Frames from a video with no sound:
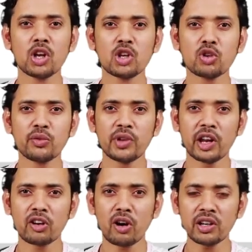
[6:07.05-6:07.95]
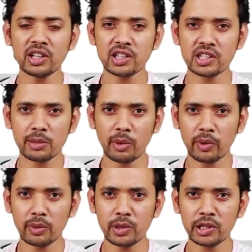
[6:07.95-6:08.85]
So if they are not in the same
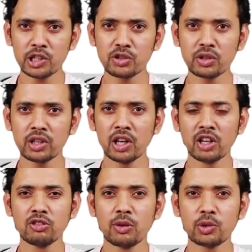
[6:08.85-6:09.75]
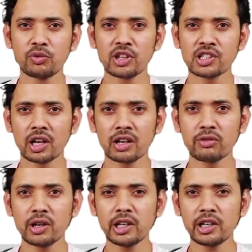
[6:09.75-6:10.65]
availability zone, you have to first
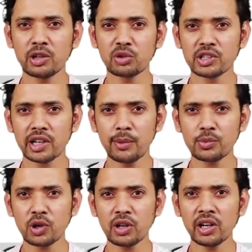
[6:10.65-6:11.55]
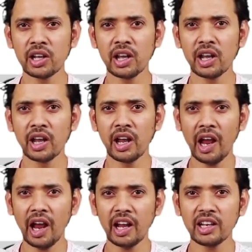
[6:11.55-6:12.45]
convert it into a snapshot
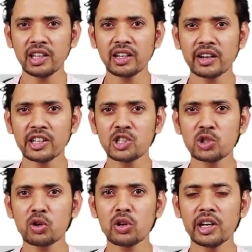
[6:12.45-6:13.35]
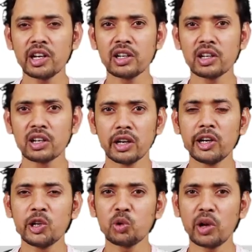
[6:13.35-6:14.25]
and then restore it
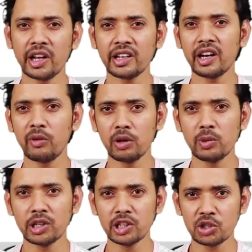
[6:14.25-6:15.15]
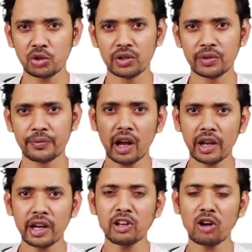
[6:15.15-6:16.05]
into another availability zone.
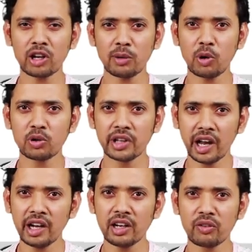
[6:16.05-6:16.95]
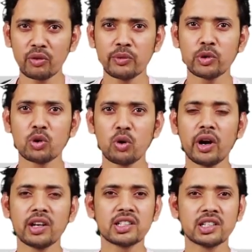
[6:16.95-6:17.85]
Again, talk about that when we go
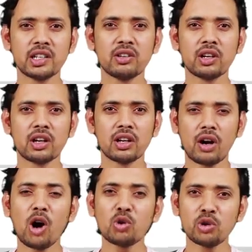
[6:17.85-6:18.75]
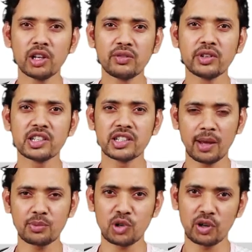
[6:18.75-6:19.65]
and see how to deal with the
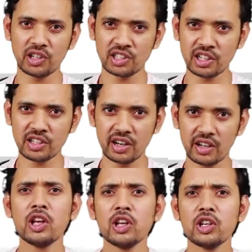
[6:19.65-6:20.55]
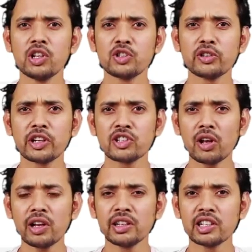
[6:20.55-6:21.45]
snapshot, etc. So that's
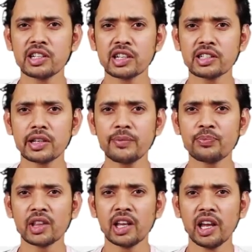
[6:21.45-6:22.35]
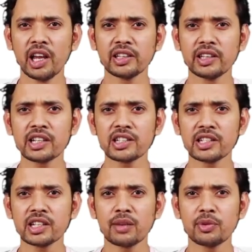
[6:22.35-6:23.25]
all in this section. In the next
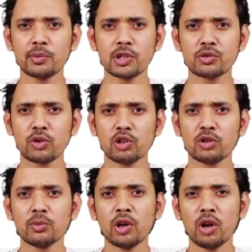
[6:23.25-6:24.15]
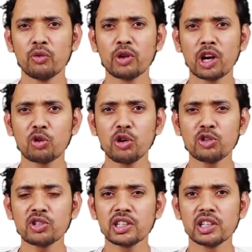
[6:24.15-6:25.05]
session of EBS volume, we are going
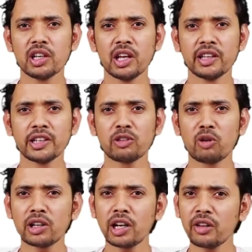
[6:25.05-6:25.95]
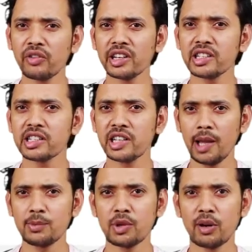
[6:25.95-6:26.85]
to see that what are the various
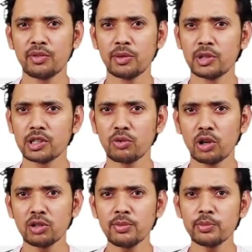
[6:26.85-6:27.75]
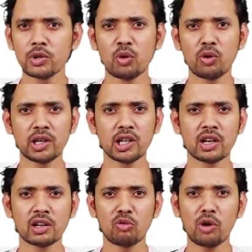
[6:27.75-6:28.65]
types of EBS volume, what
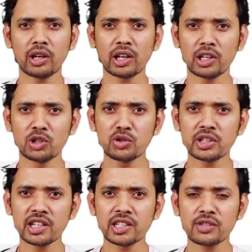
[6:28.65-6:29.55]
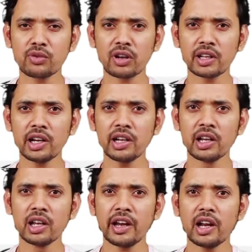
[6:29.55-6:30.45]
are the use cases for
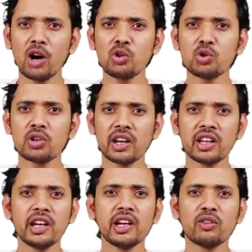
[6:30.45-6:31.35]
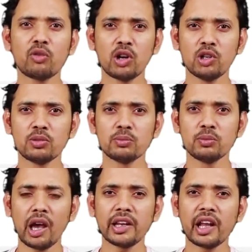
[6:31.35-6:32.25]
that, and how to create a volume
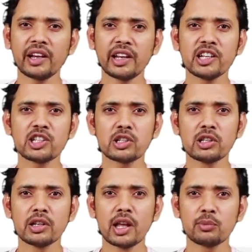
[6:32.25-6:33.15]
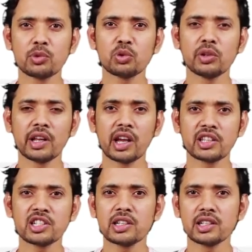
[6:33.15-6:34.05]
and attach them to an
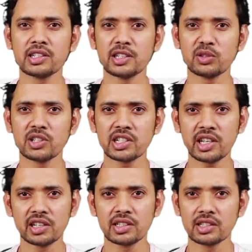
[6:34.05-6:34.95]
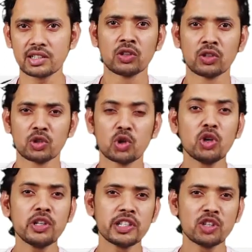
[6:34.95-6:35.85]
existing EC2 instance.
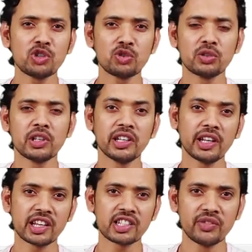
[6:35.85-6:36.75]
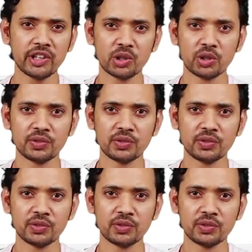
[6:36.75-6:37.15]
So see you soon in the next video.